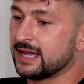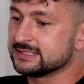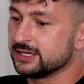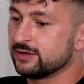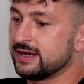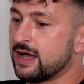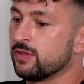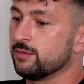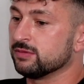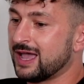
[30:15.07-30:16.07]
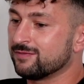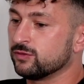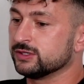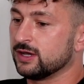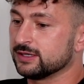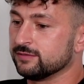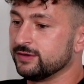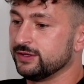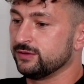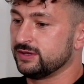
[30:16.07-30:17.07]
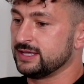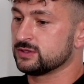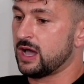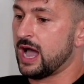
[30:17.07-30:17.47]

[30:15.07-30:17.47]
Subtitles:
I tell you right now, the blindfolded hugging video days,